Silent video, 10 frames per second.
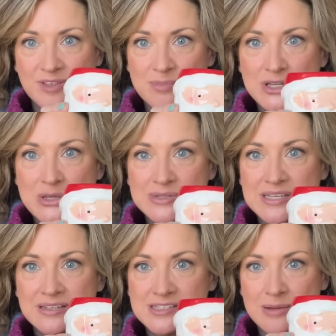been
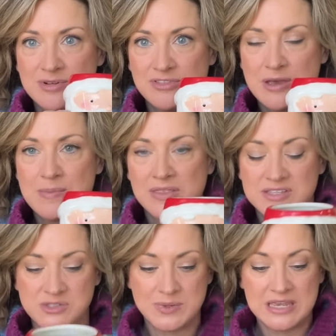using some of them
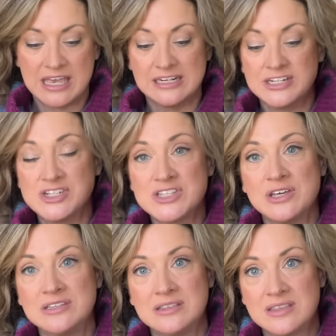this week. And I just
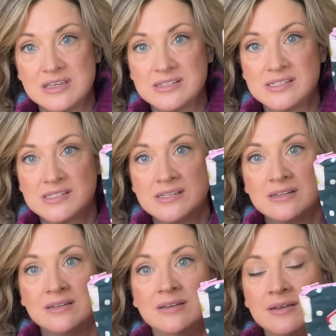thought that this
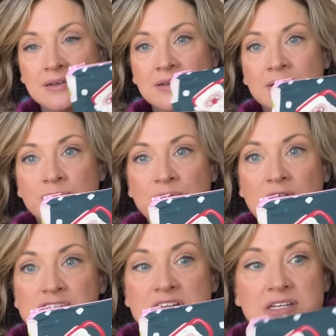
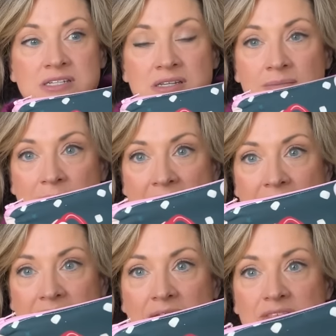project
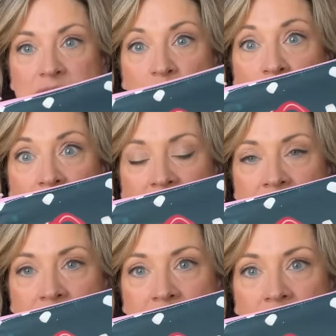bag and this
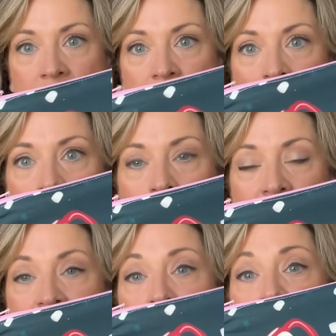print
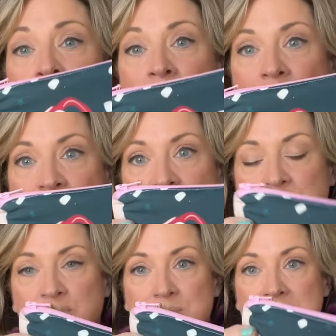was
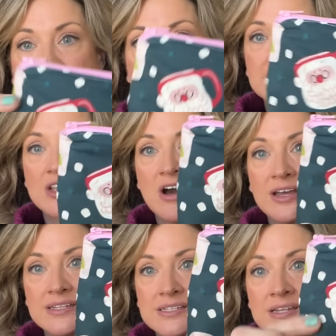perfect for me. It's
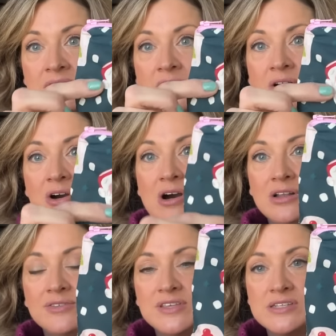got
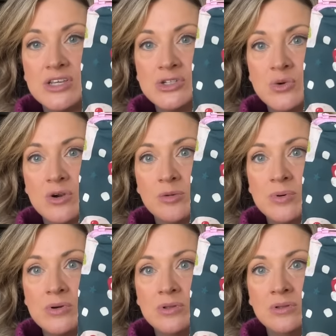all of these
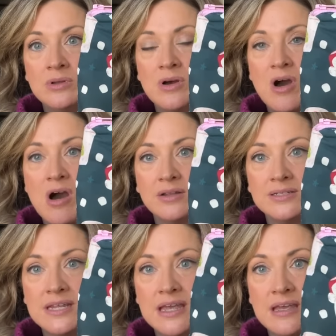adorable
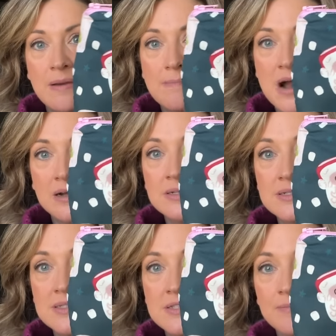holiday
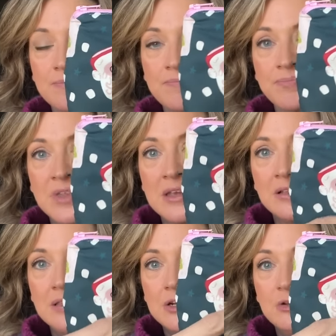mugs,
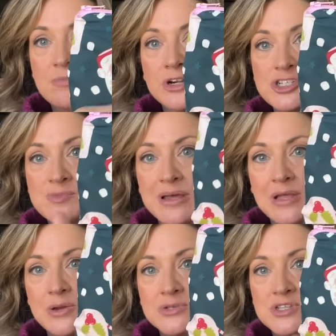little
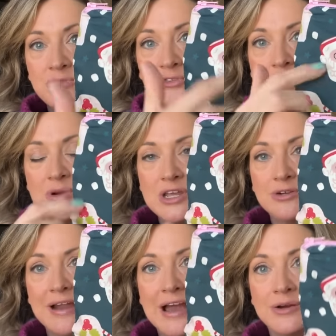marshmallows floating
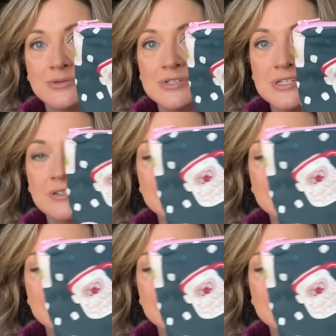around.